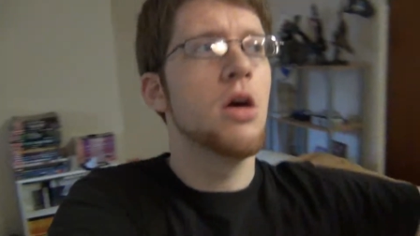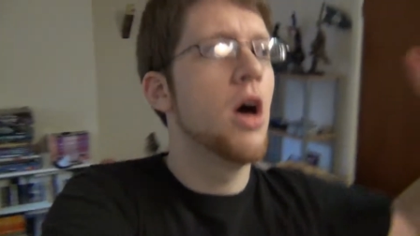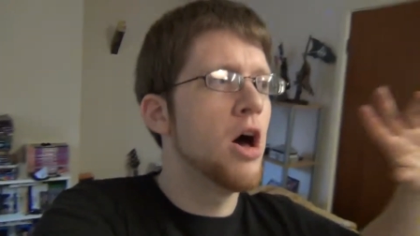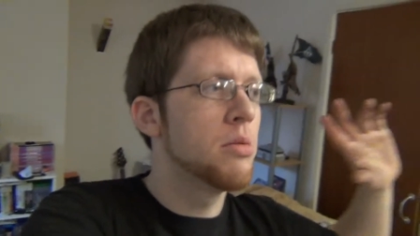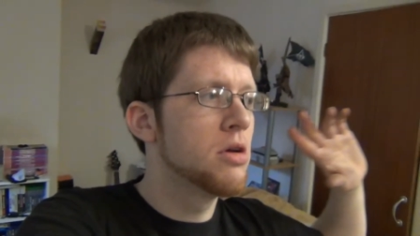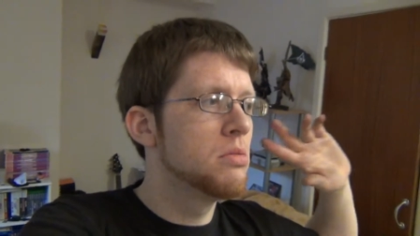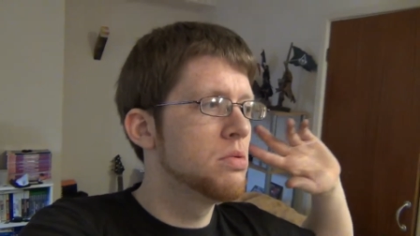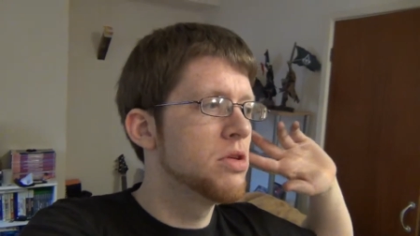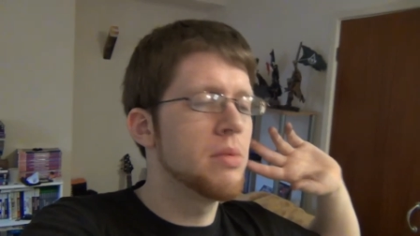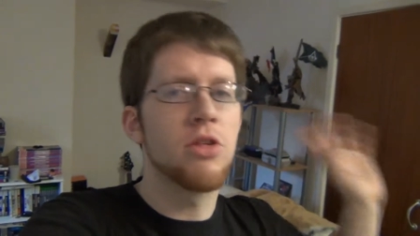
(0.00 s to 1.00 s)
Um,
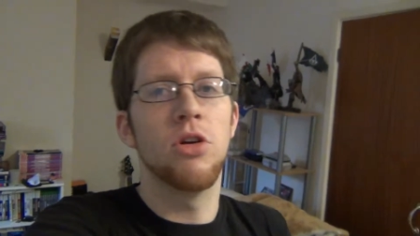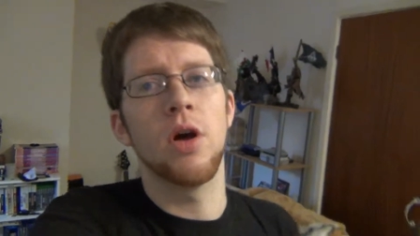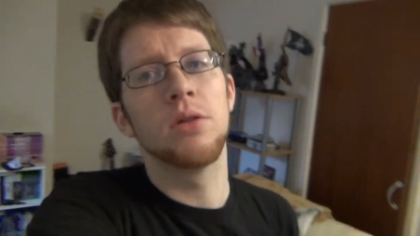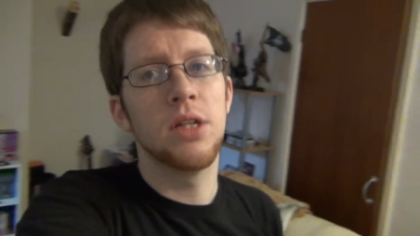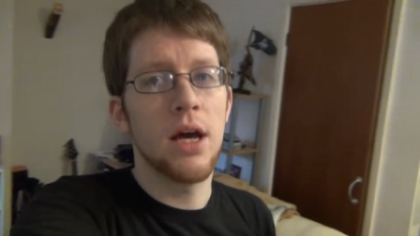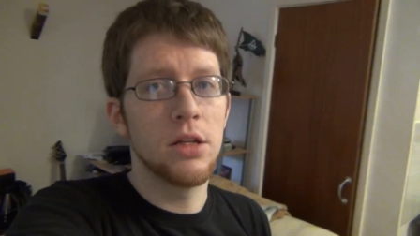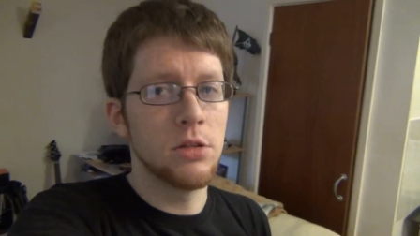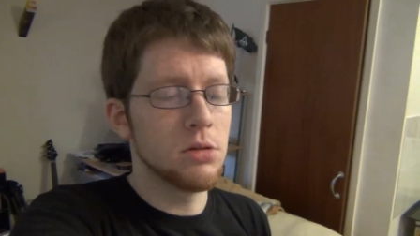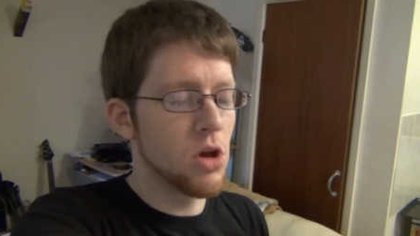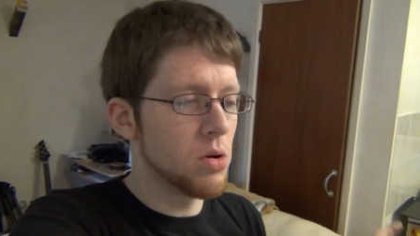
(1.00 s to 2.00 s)
some that's going to go out tonight.
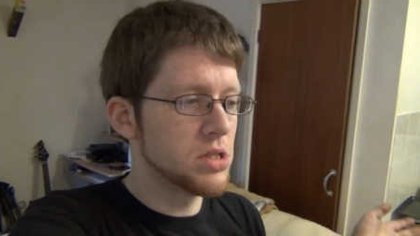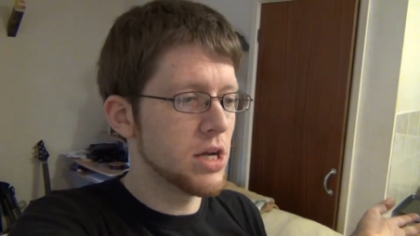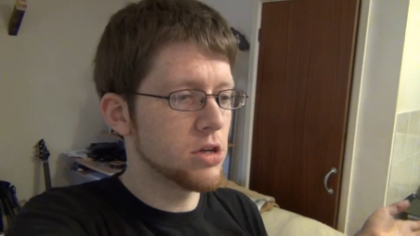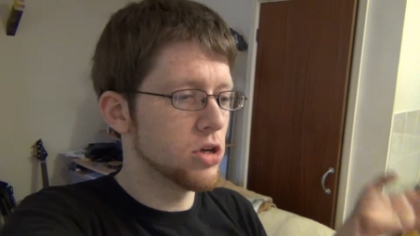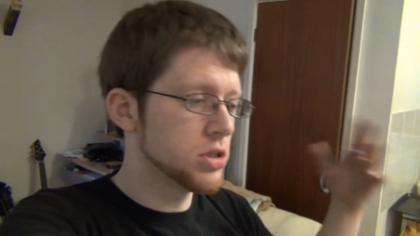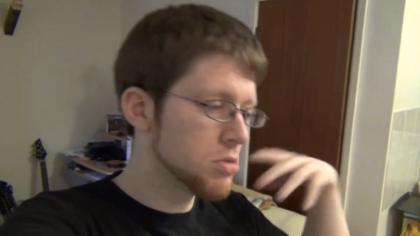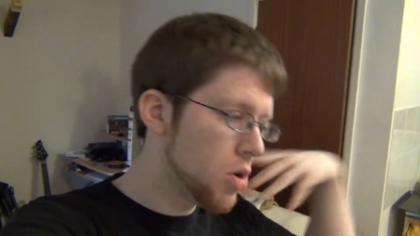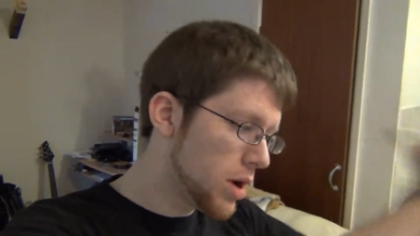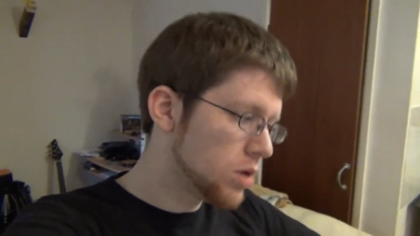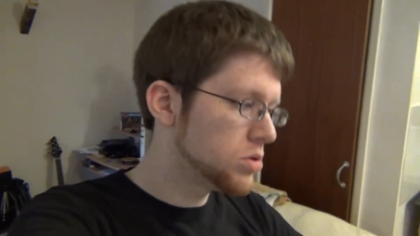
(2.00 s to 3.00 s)
Go tonight because I'm
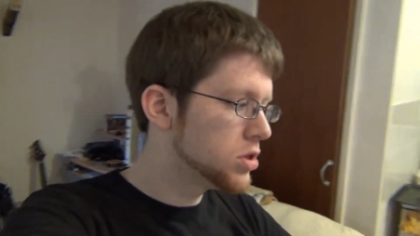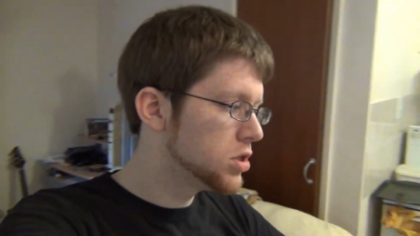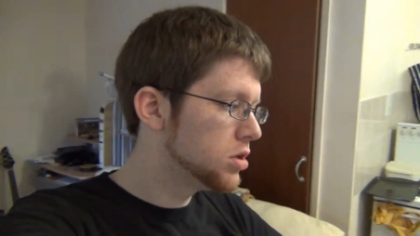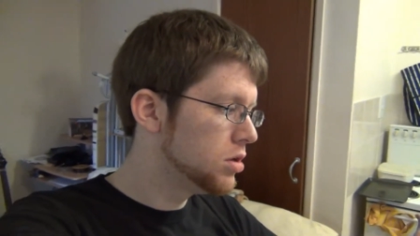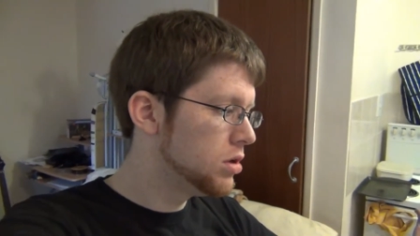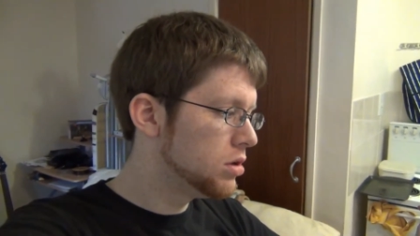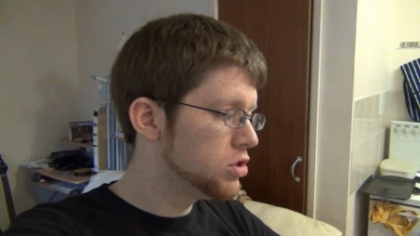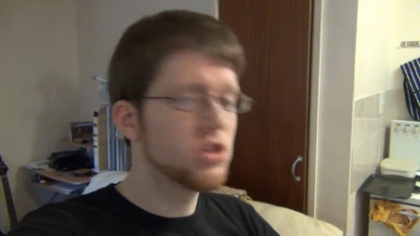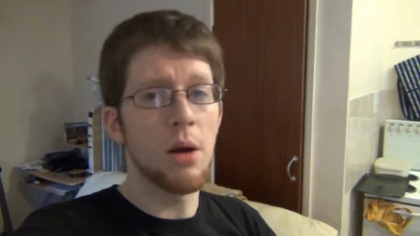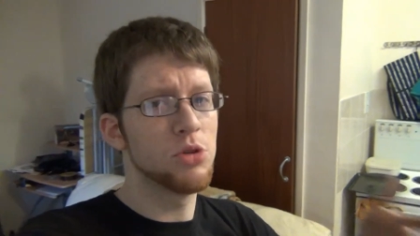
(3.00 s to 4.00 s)
going out.
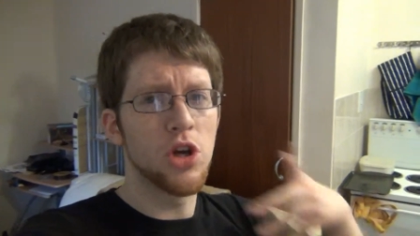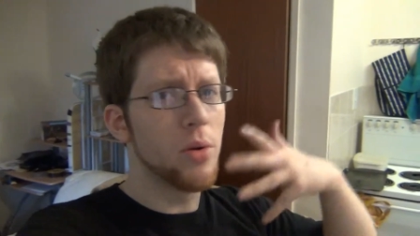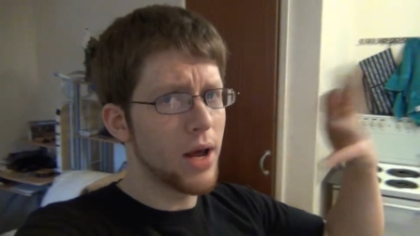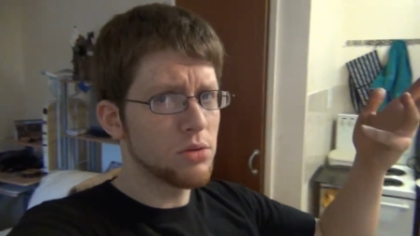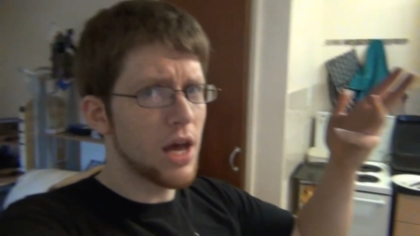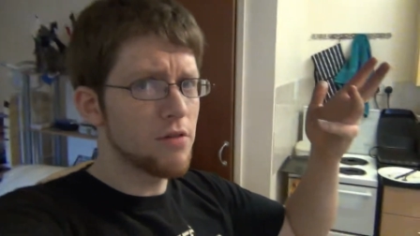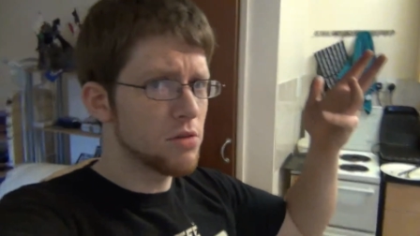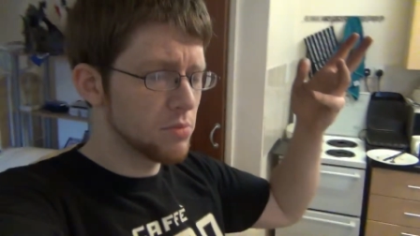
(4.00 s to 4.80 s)
I'm just going out to have some